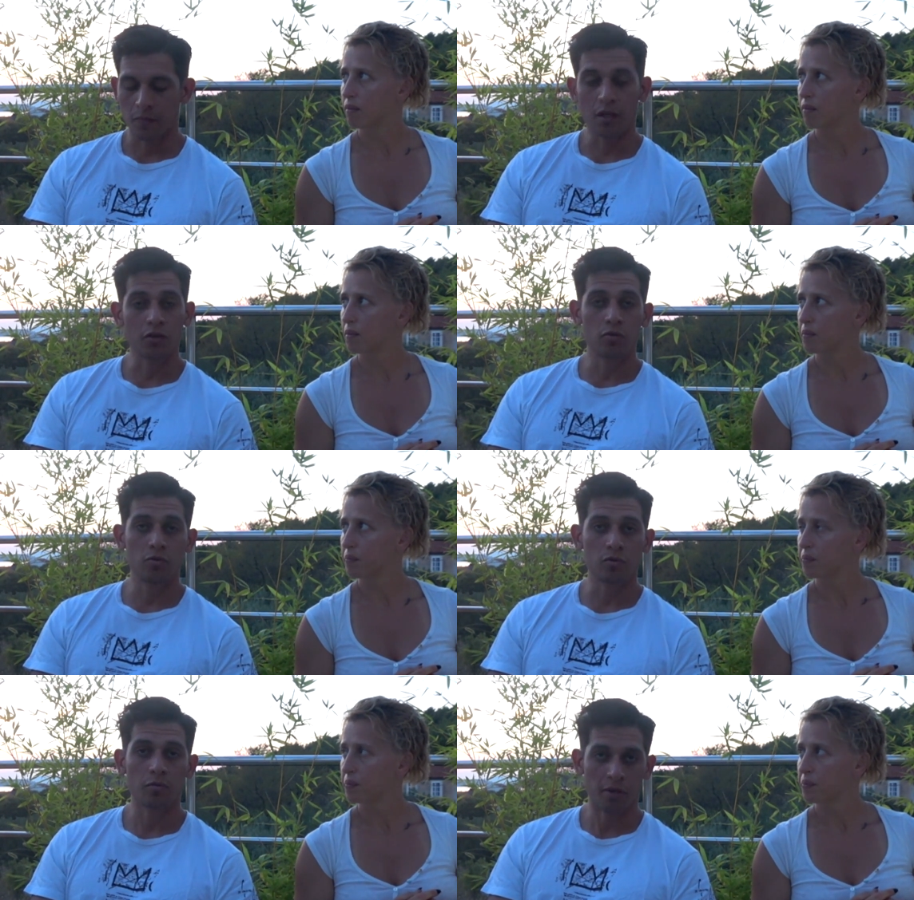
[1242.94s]
Speaker 1: can
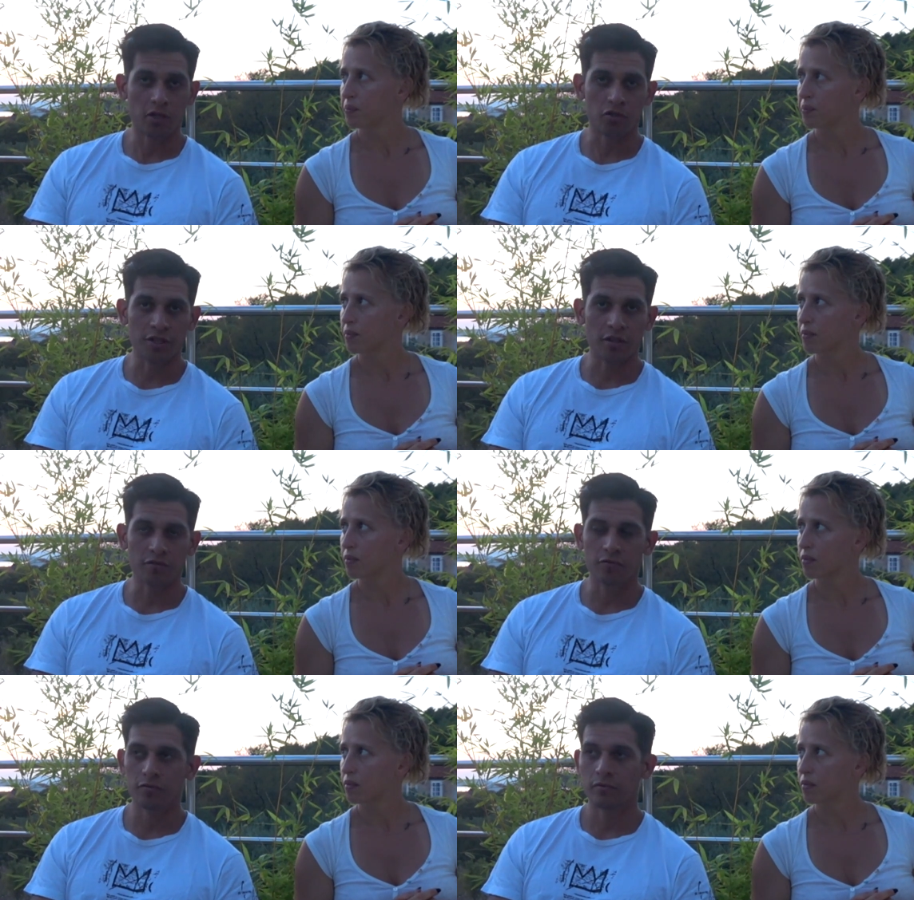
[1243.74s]
do by yourself,
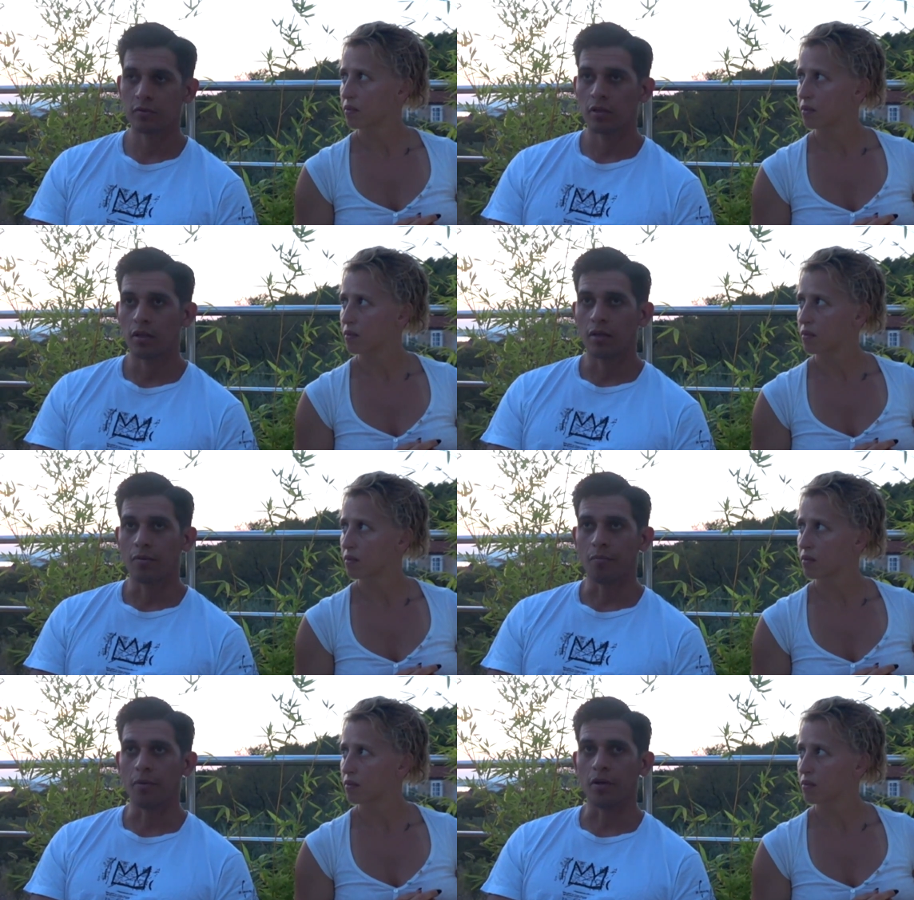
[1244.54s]

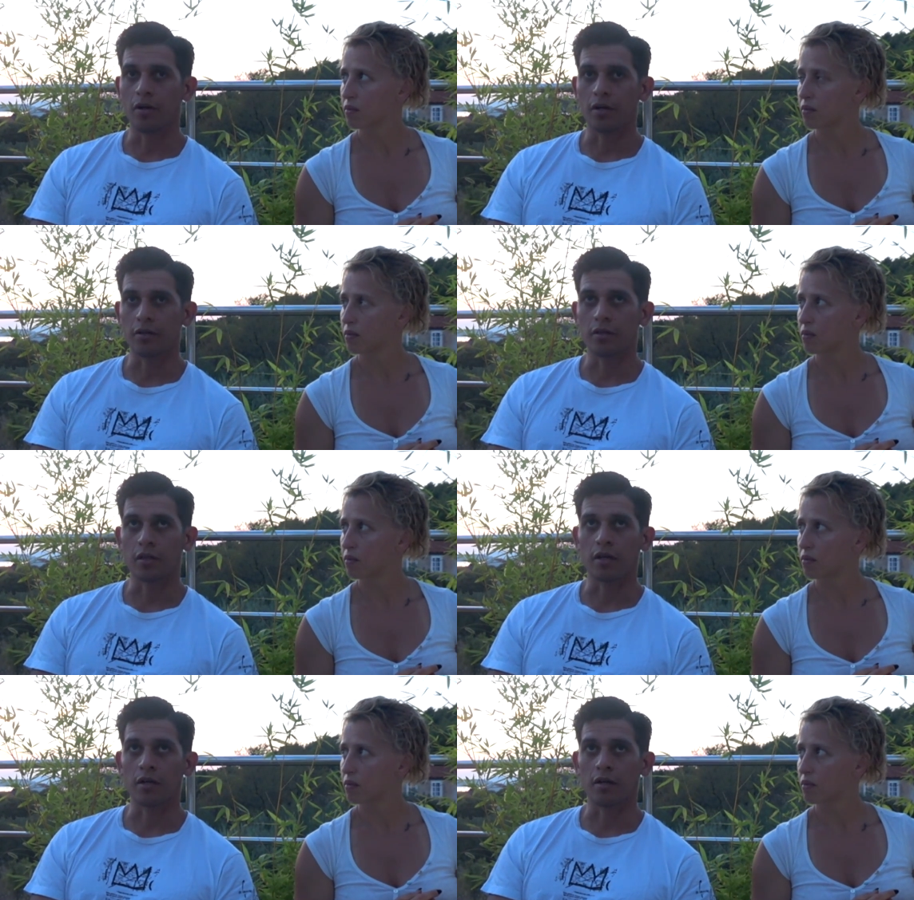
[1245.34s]
but
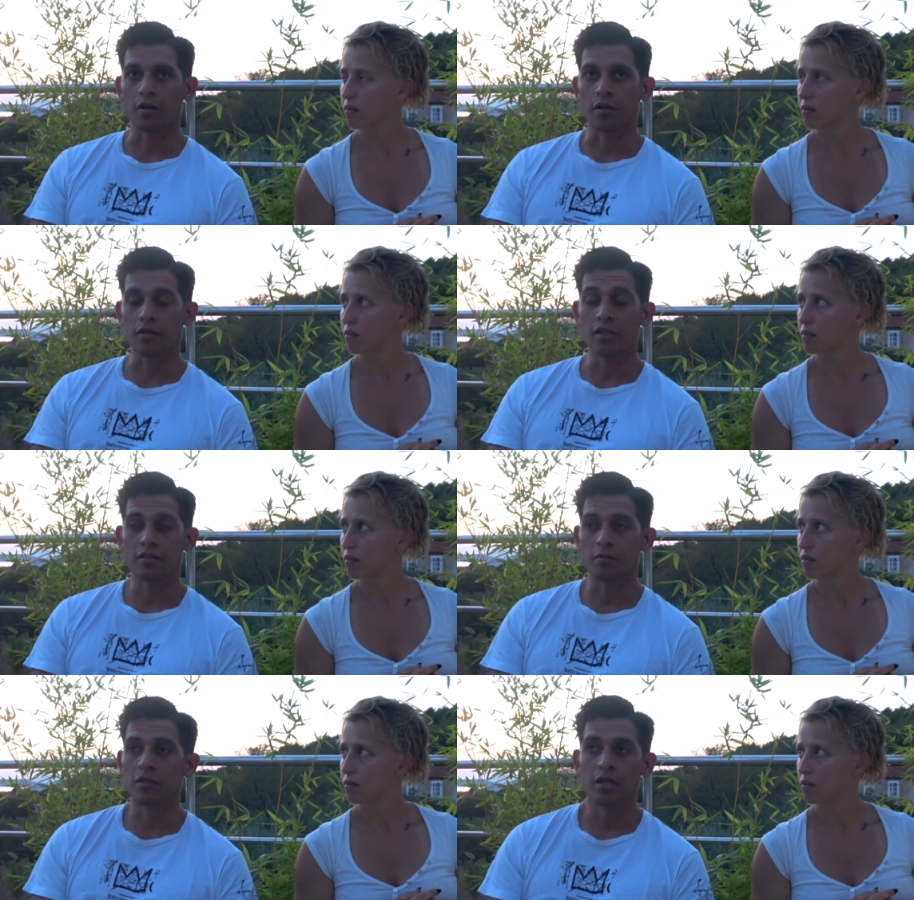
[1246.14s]
uh,
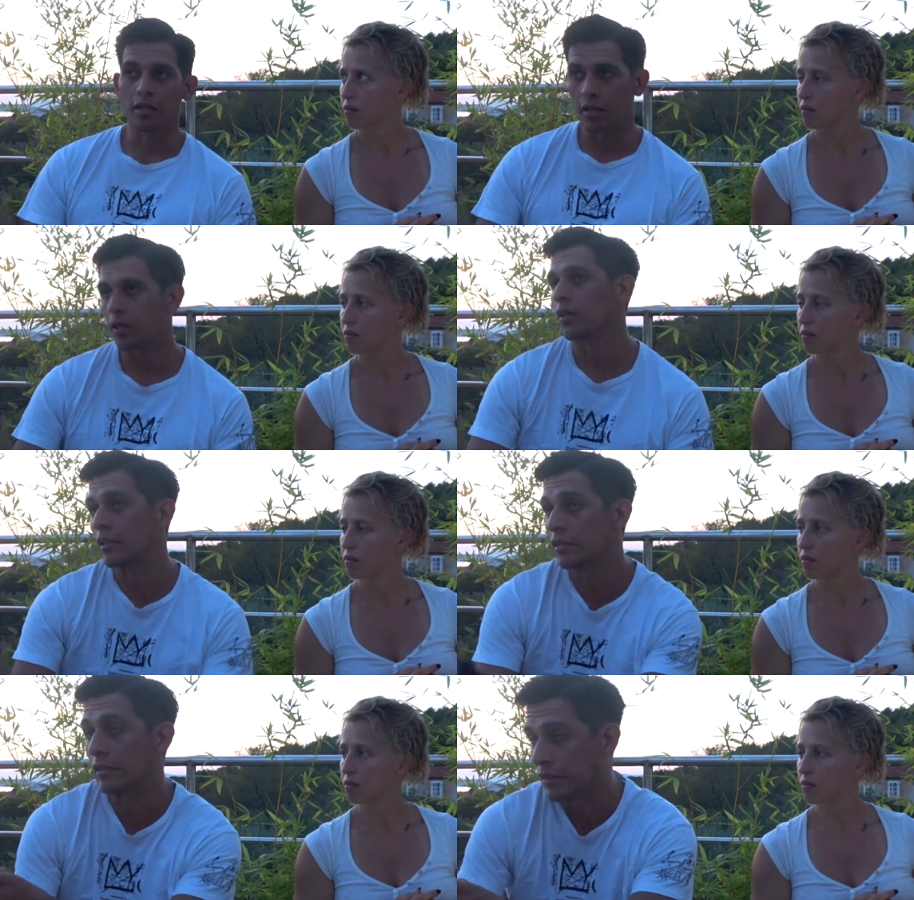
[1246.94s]
yes, I mean like uh,
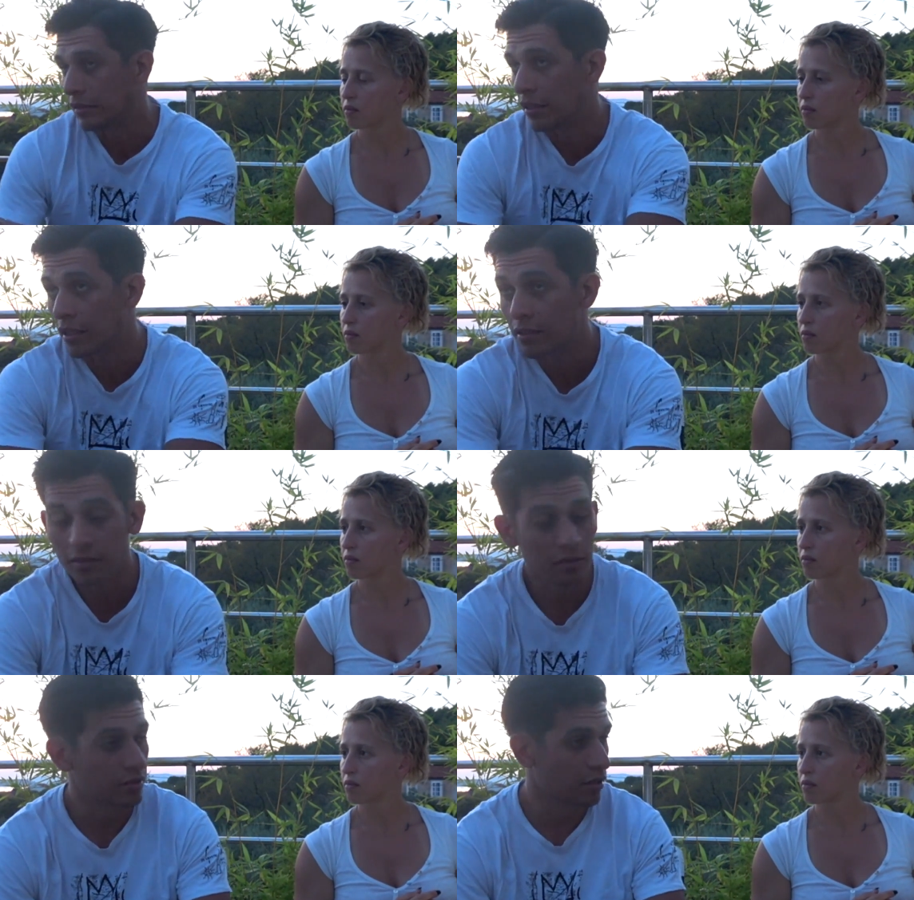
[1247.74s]
there
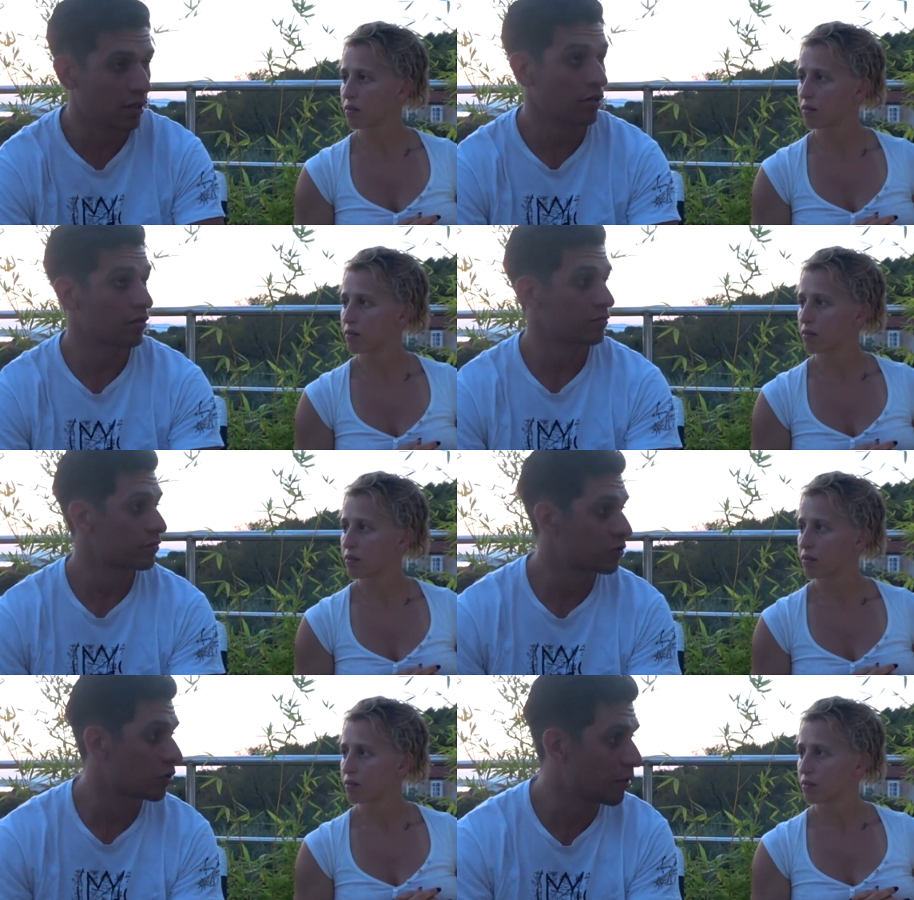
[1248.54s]
is I don't know
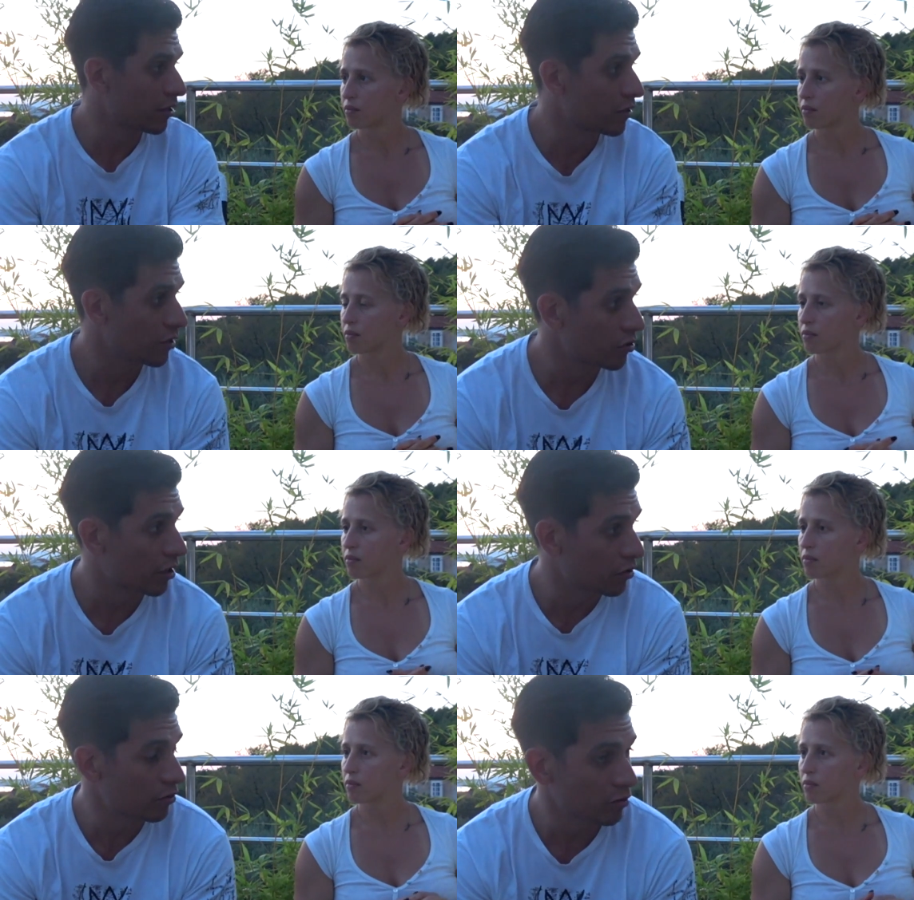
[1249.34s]
so many things that you
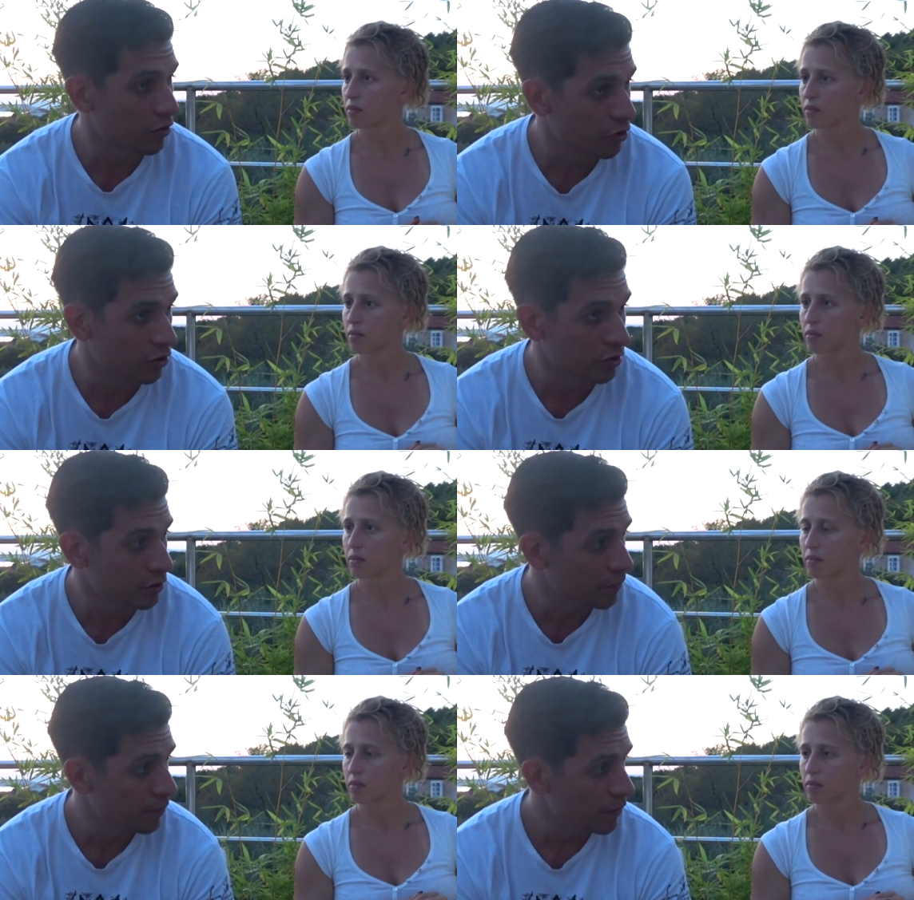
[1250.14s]
can do on your own.